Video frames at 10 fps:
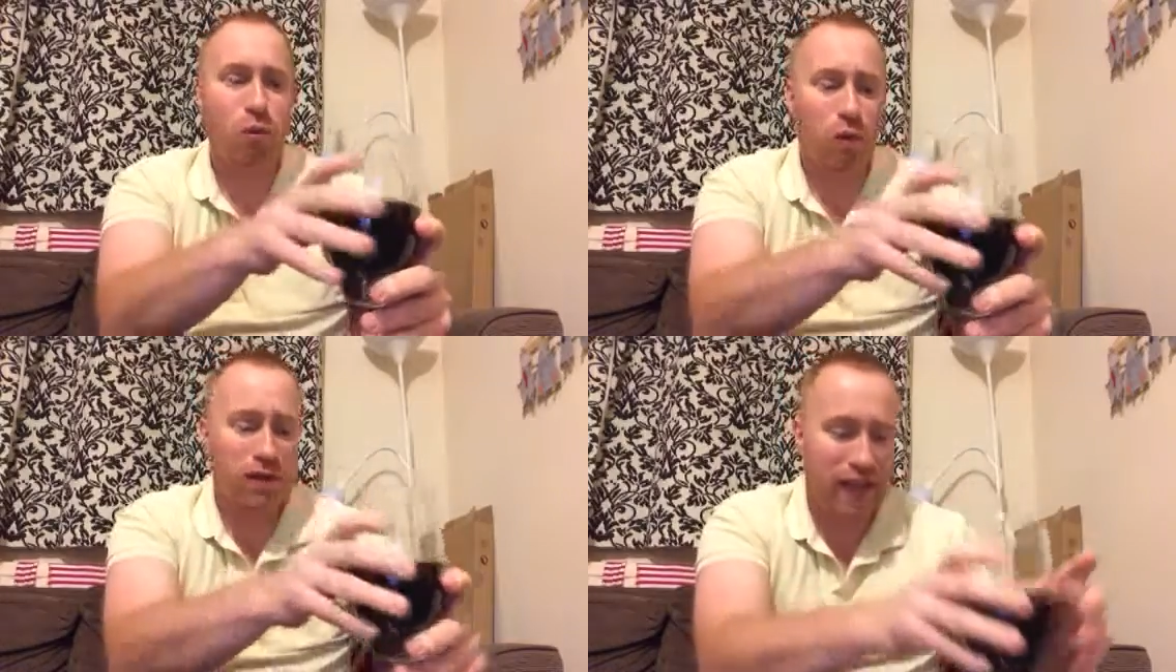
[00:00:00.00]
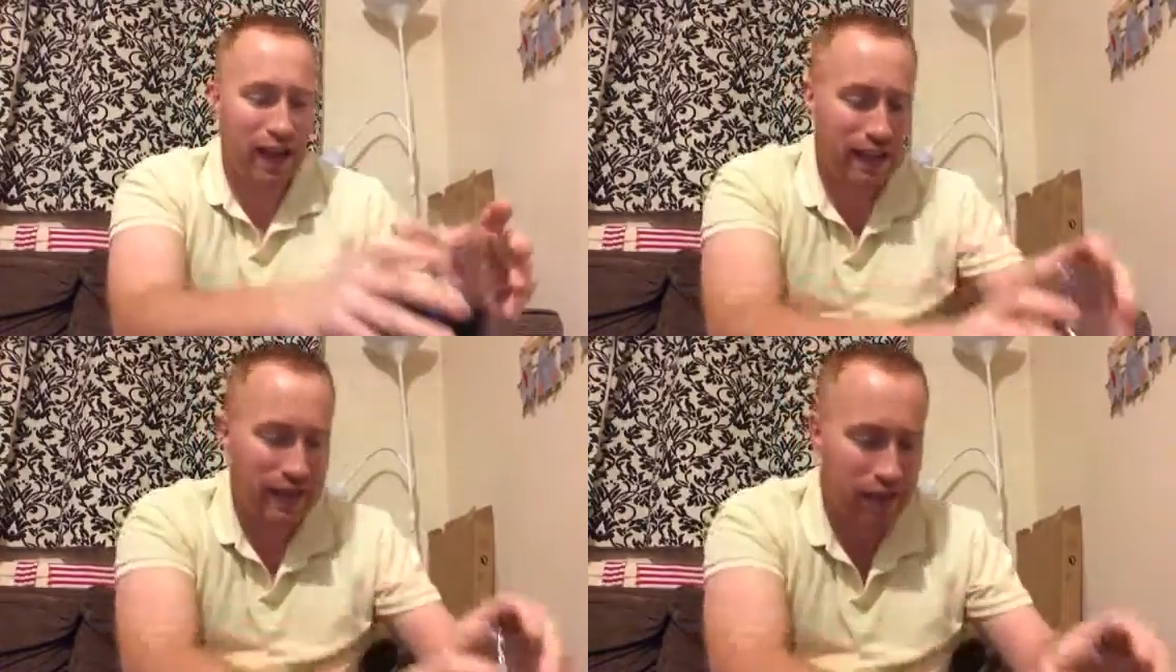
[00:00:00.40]
What do
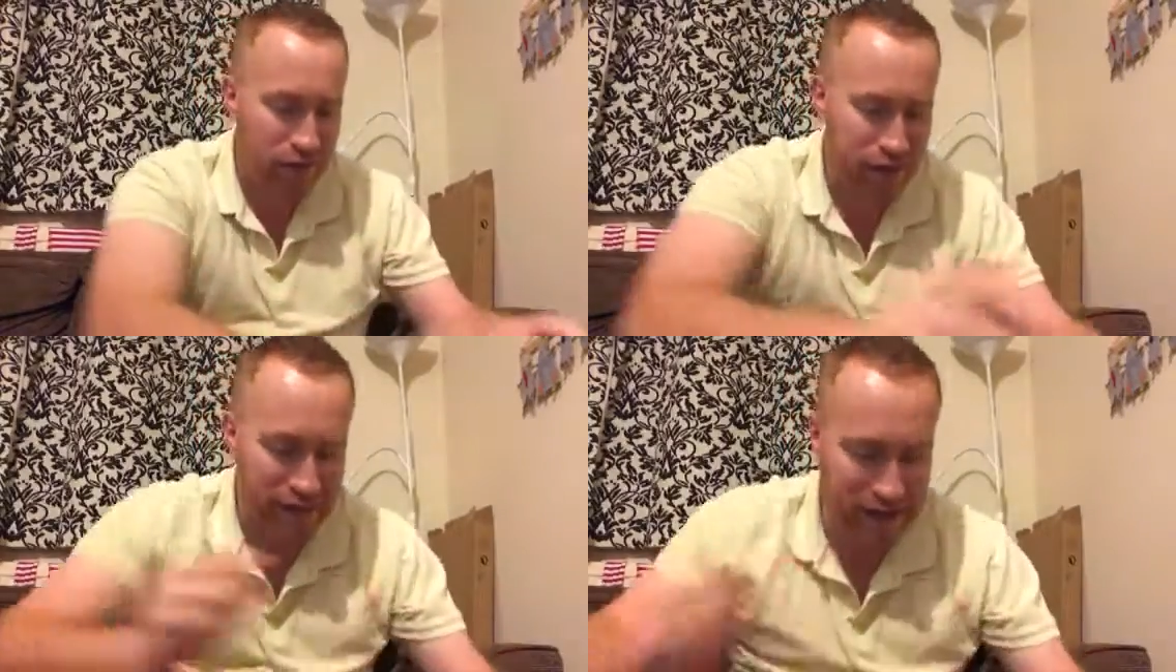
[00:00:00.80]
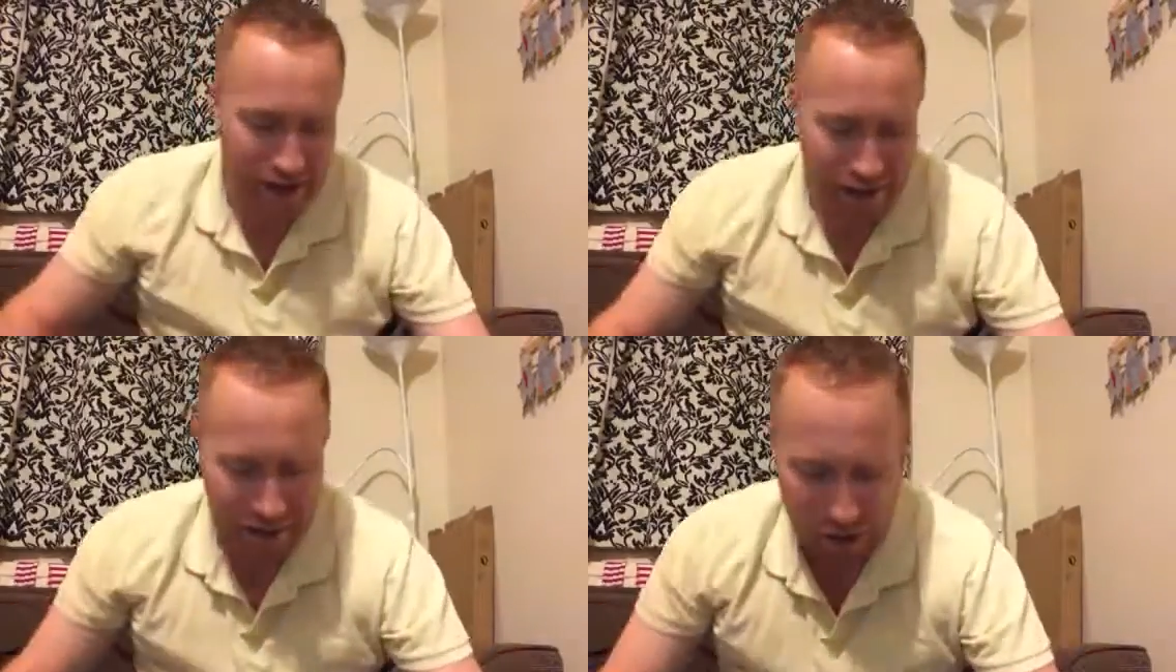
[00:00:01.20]
I give
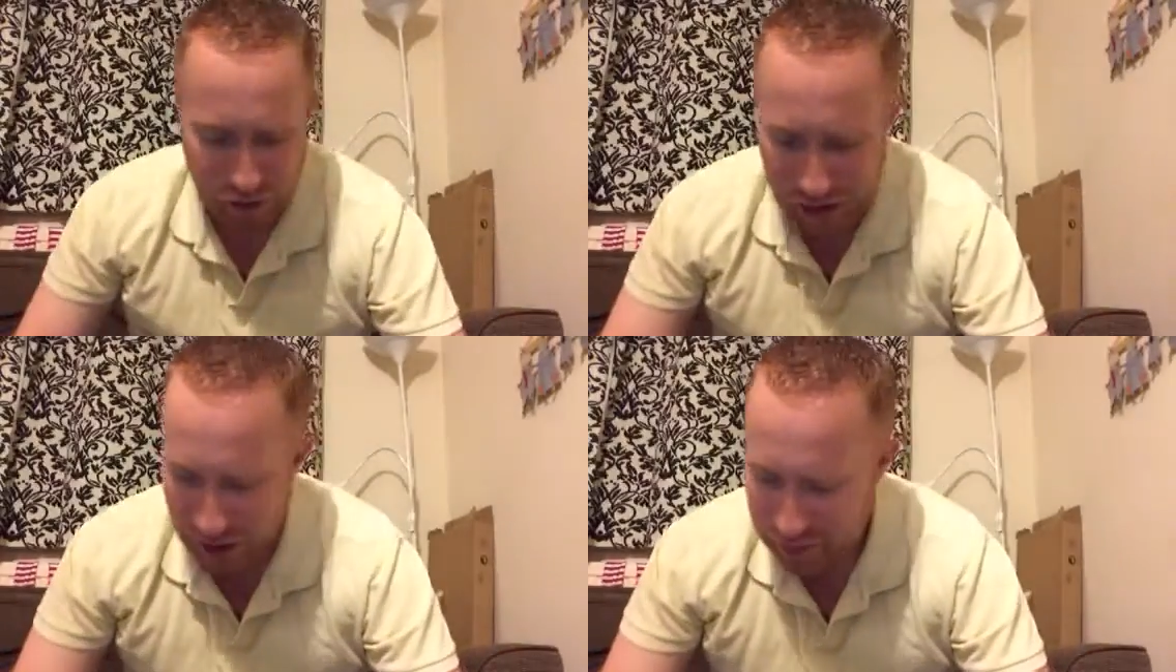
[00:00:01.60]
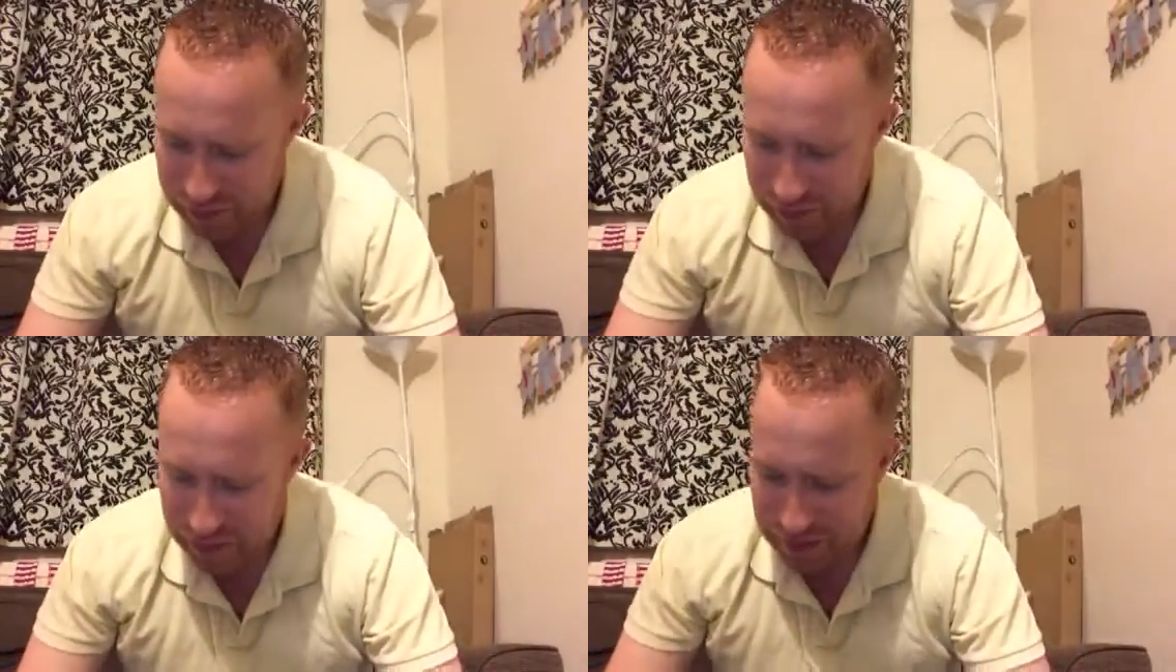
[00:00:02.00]
Siren
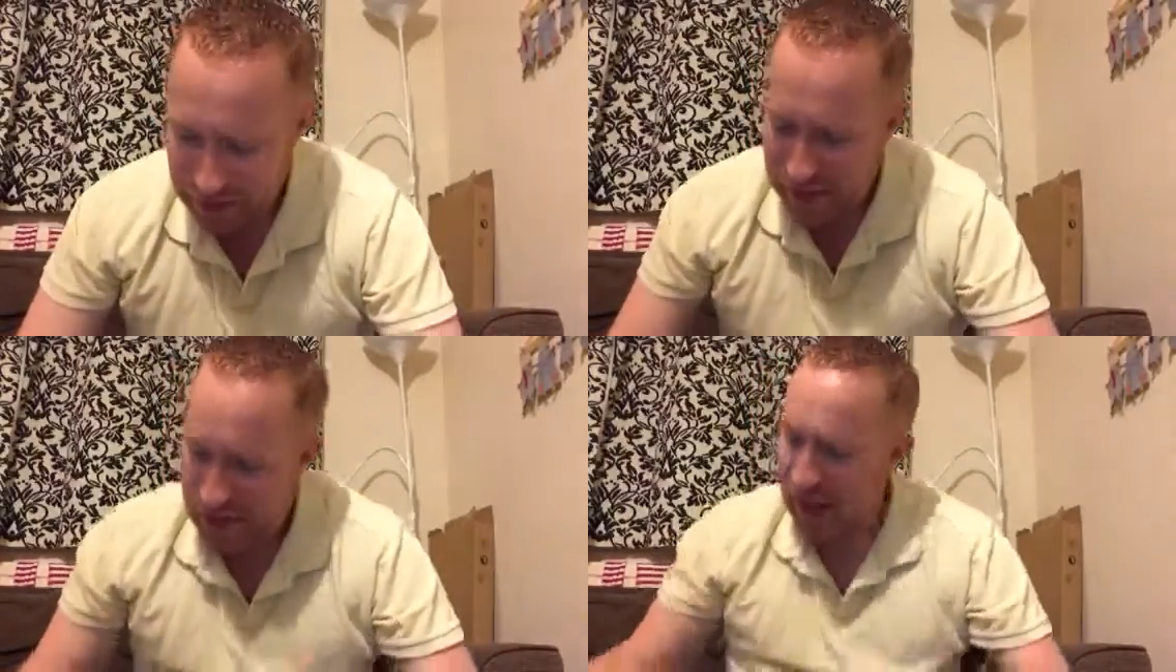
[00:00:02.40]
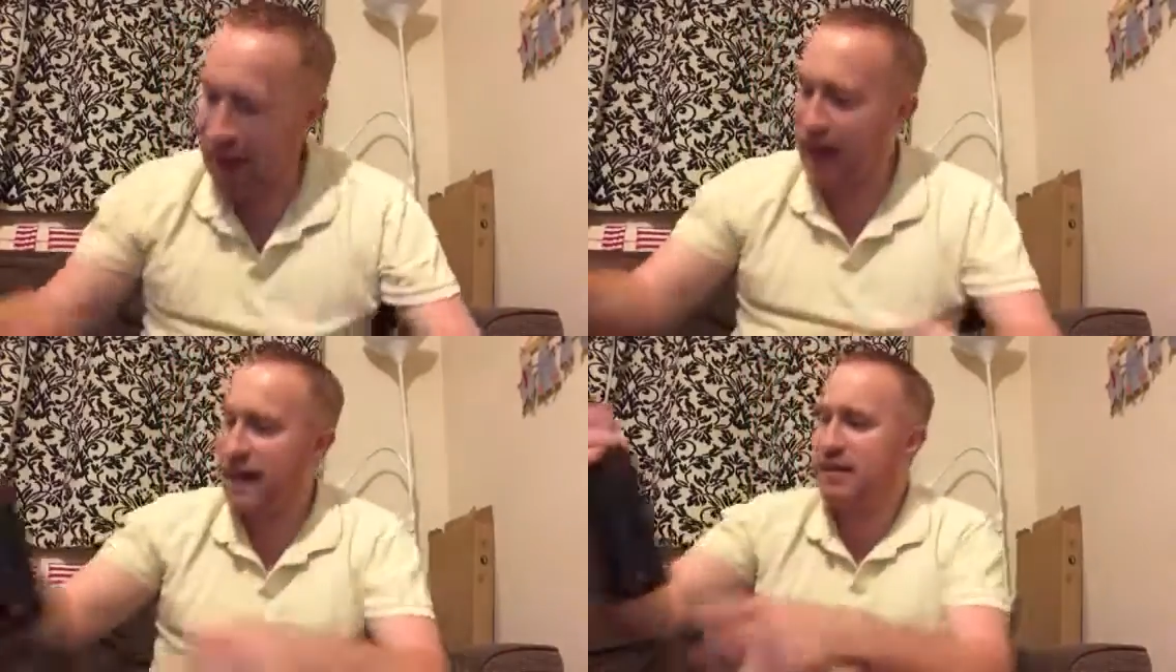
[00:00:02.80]
Craft
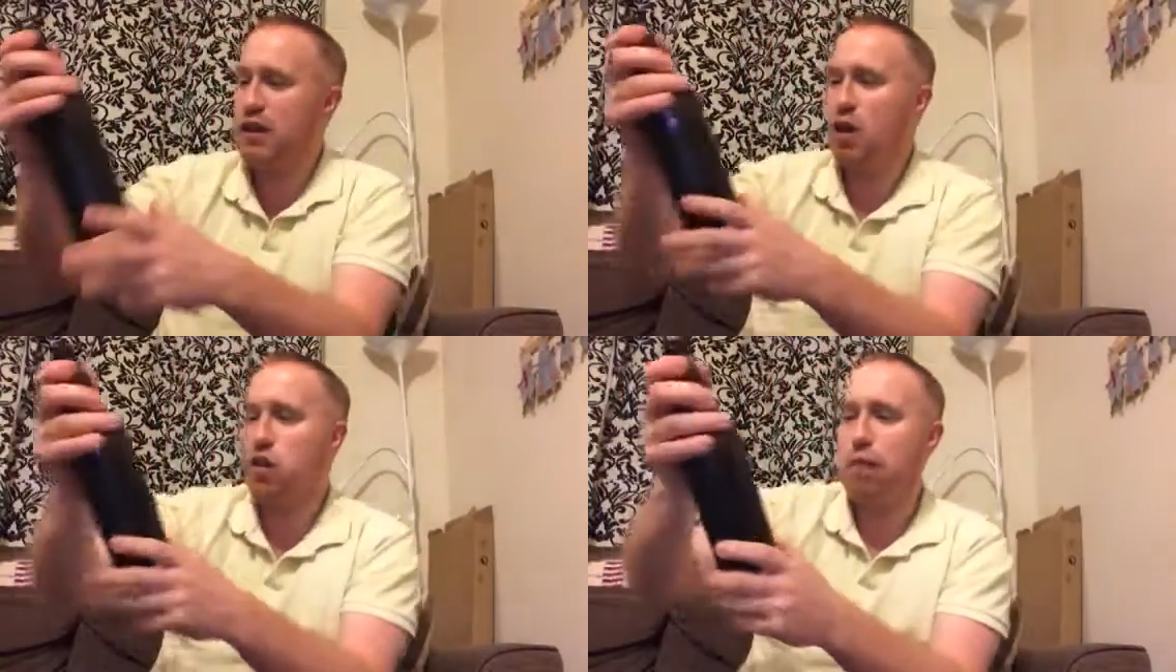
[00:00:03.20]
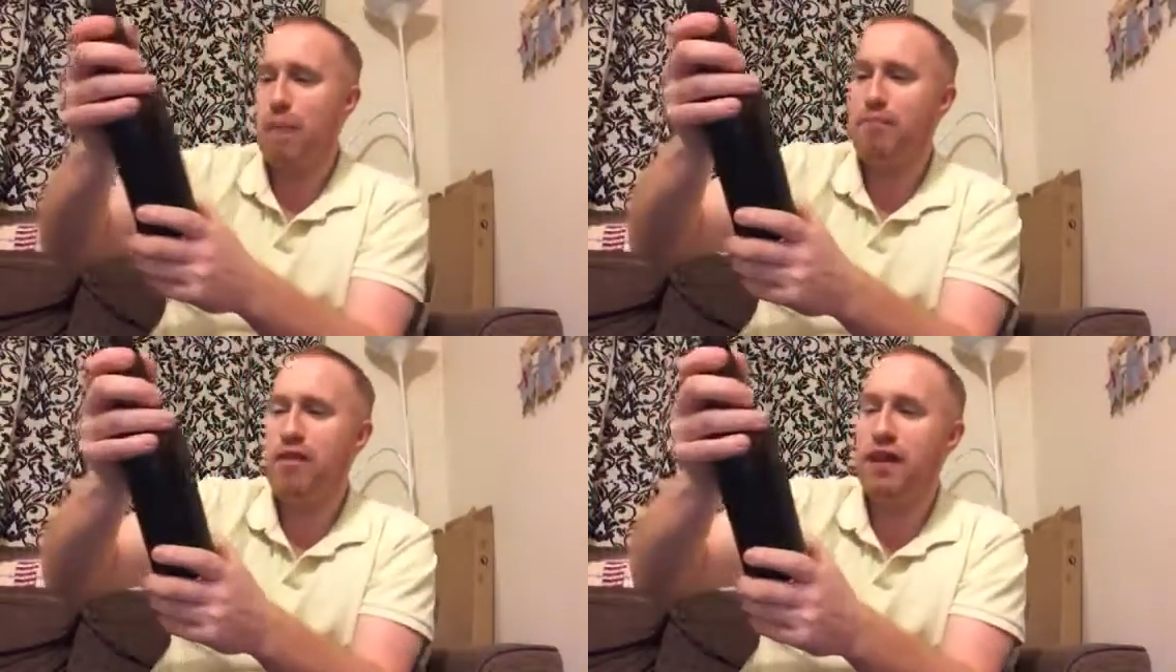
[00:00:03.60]
and
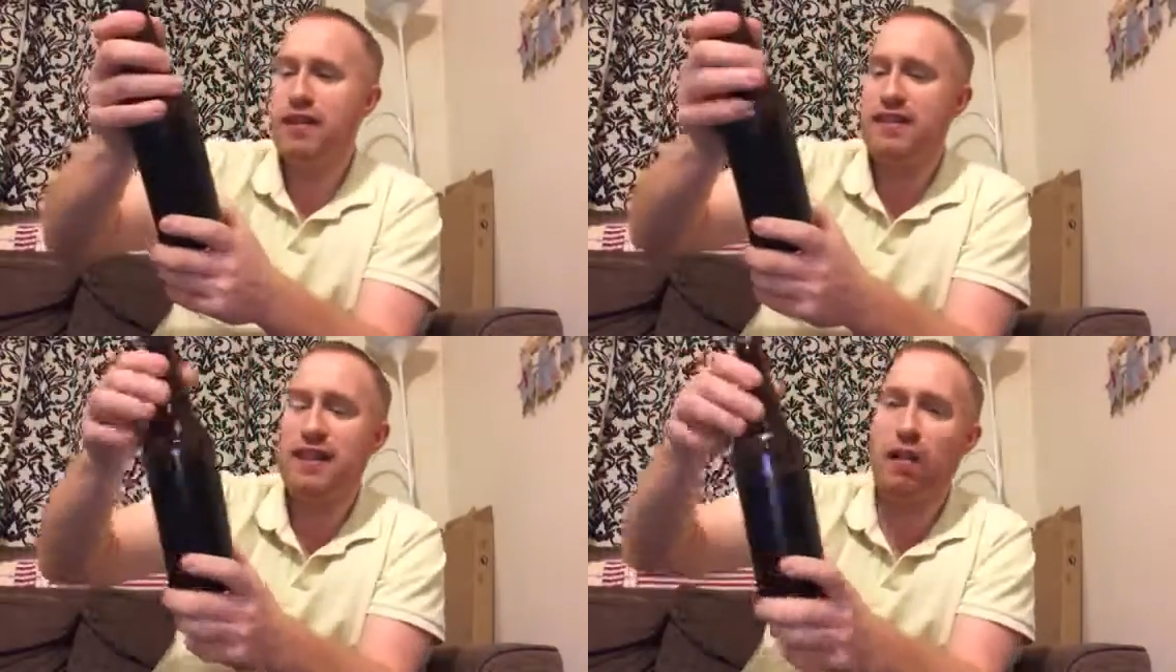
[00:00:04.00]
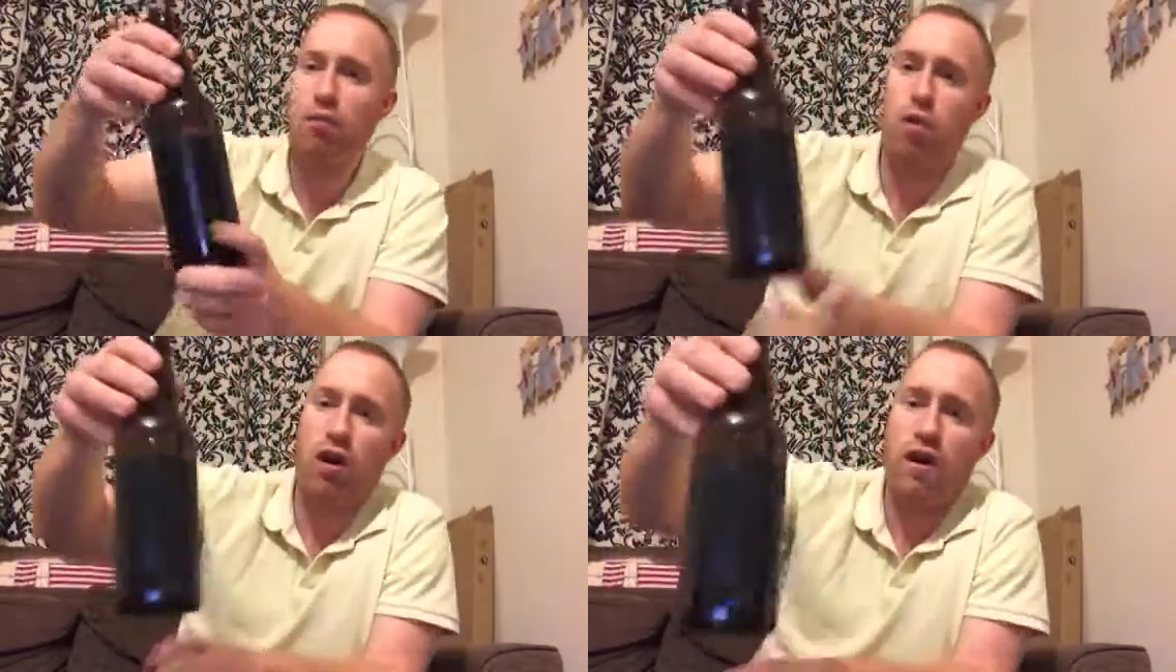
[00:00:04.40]
the
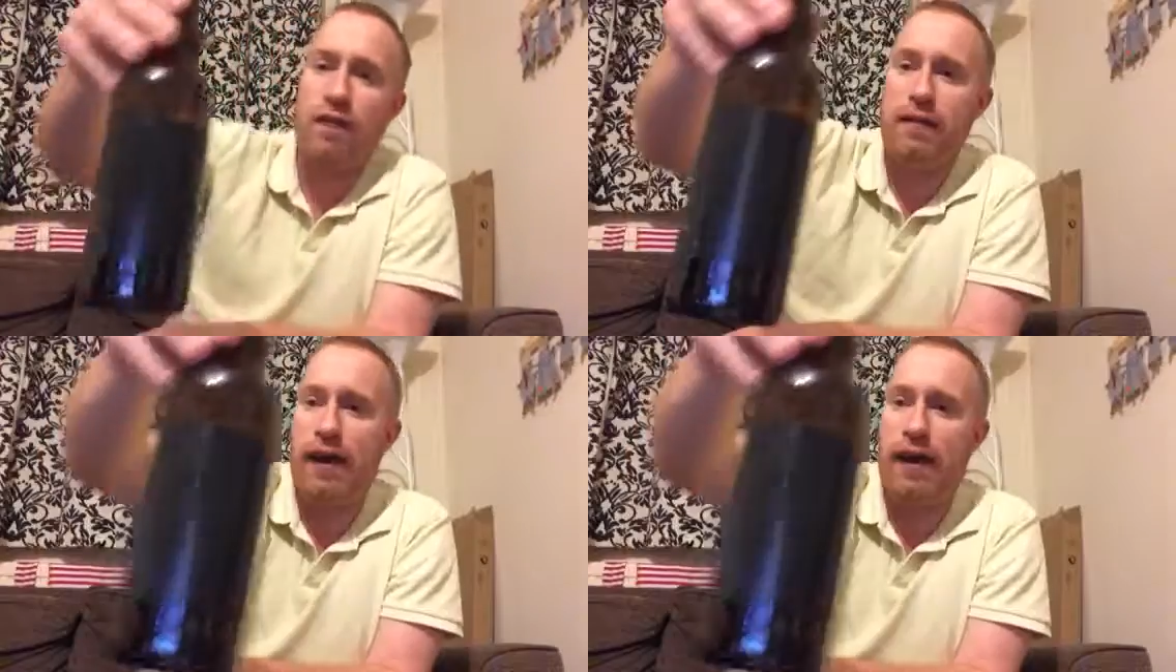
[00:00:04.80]
Stillwater